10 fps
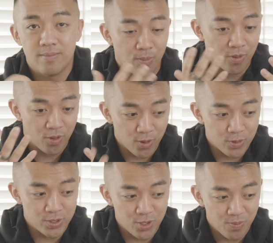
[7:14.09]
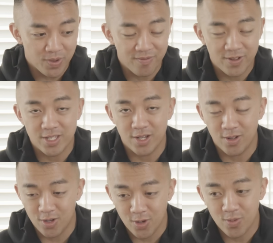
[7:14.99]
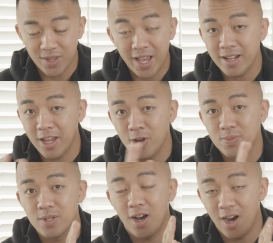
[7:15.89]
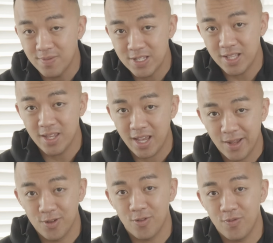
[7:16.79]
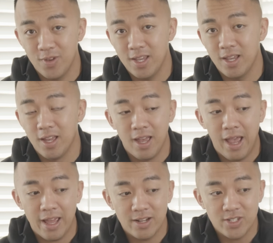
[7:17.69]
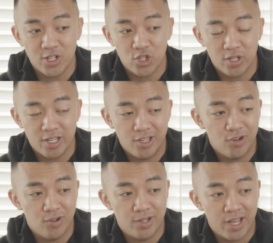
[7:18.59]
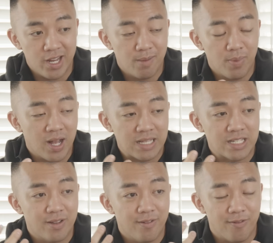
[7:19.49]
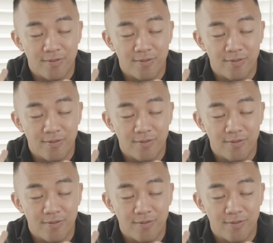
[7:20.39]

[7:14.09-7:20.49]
From those two benefits alone, that helps offset the annual fee, and essentially you're netting positive